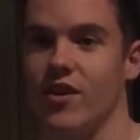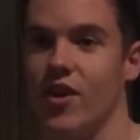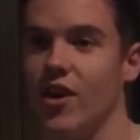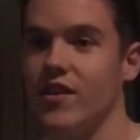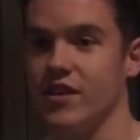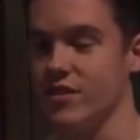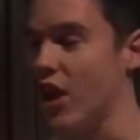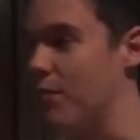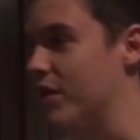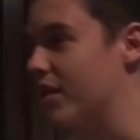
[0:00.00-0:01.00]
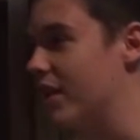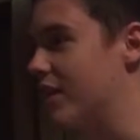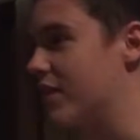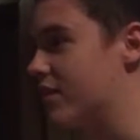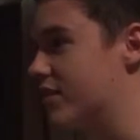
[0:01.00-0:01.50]
on this topic
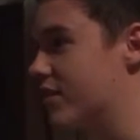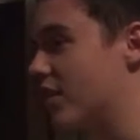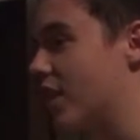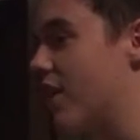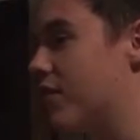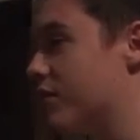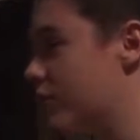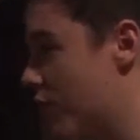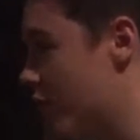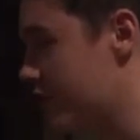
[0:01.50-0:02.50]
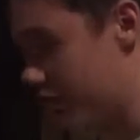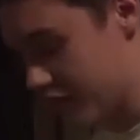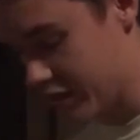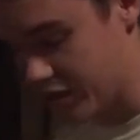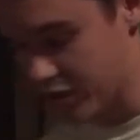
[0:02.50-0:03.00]
and there's a lot of evidence for it, so
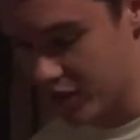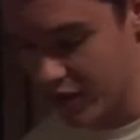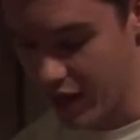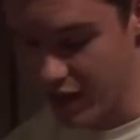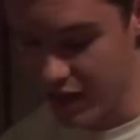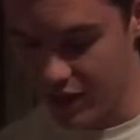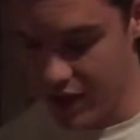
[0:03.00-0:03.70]
let's take a look at that.